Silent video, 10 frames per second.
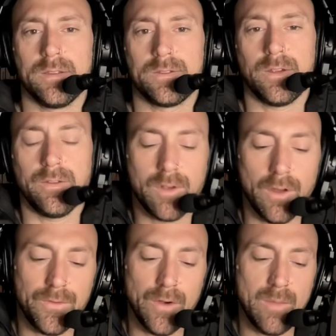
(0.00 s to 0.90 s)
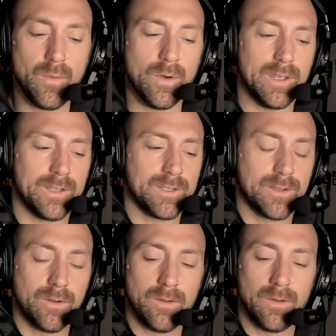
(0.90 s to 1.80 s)
So you've got three boys.
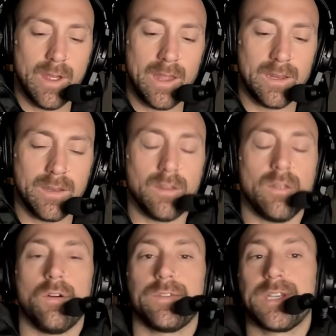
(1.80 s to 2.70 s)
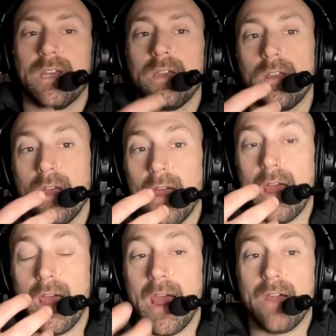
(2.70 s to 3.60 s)
So, and obviously
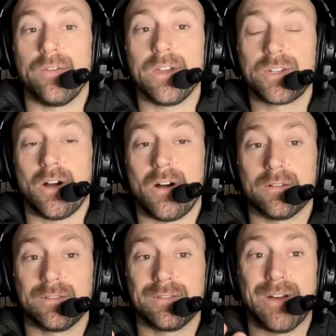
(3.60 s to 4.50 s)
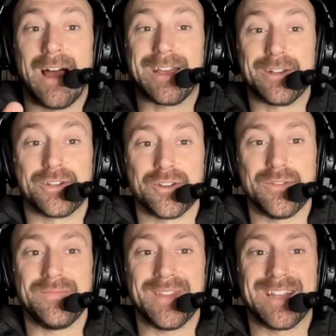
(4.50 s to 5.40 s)
every child, I can
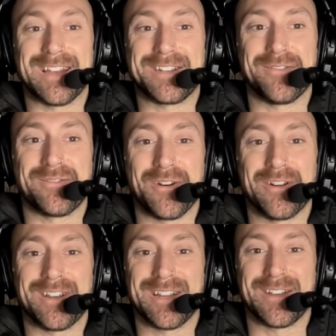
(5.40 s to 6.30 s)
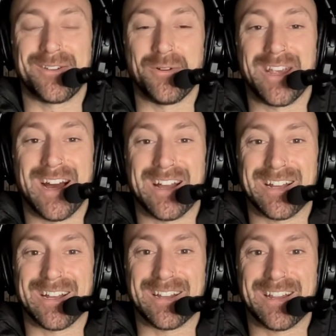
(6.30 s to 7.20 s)
assume, unless you've got cookie
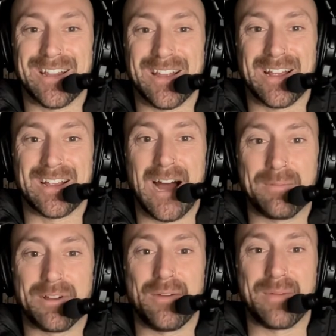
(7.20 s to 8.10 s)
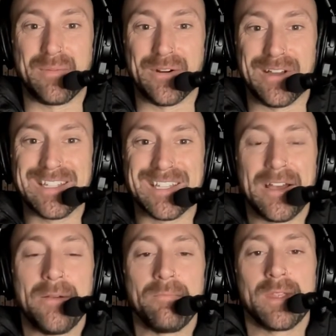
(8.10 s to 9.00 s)
cutter, carbon copy boys,
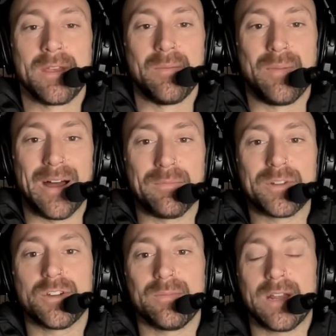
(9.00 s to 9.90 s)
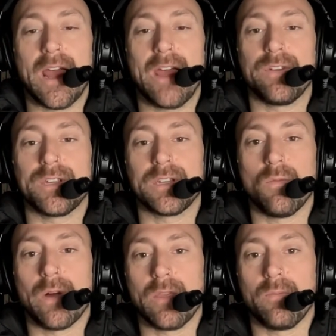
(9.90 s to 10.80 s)
but I'm assuming every
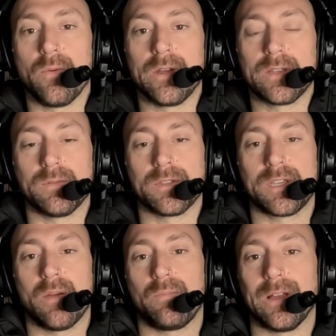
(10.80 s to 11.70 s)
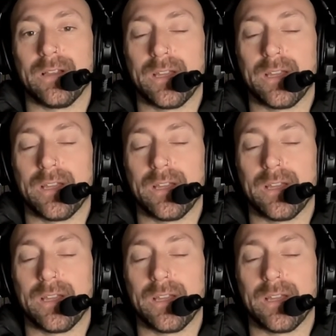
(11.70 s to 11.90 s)
single one of the boys was completely